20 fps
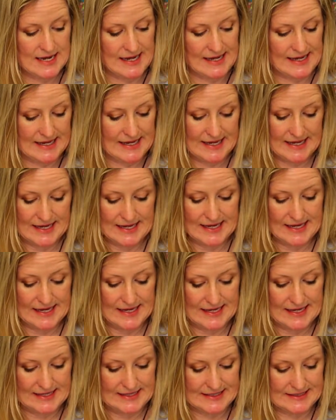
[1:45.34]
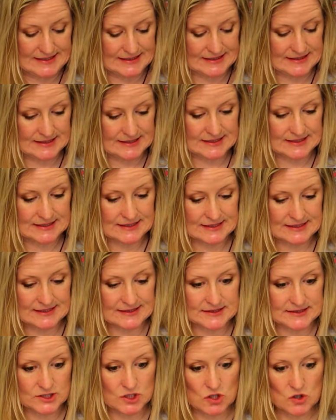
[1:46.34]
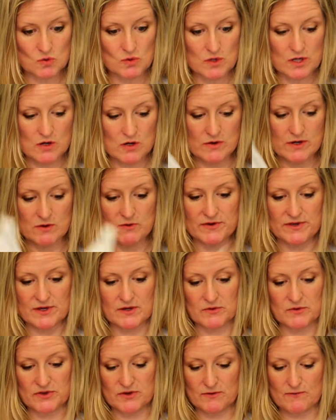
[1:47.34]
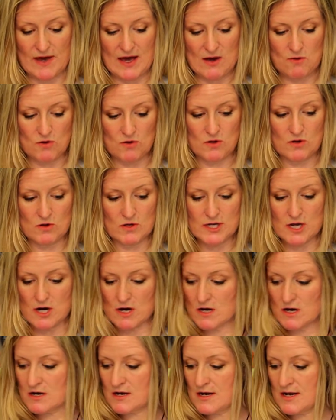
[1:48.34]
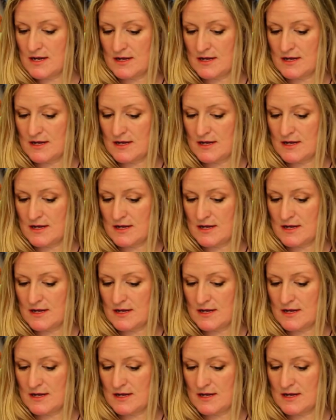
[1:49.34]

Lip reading: And so we're going with it with the Fat Wool yarn.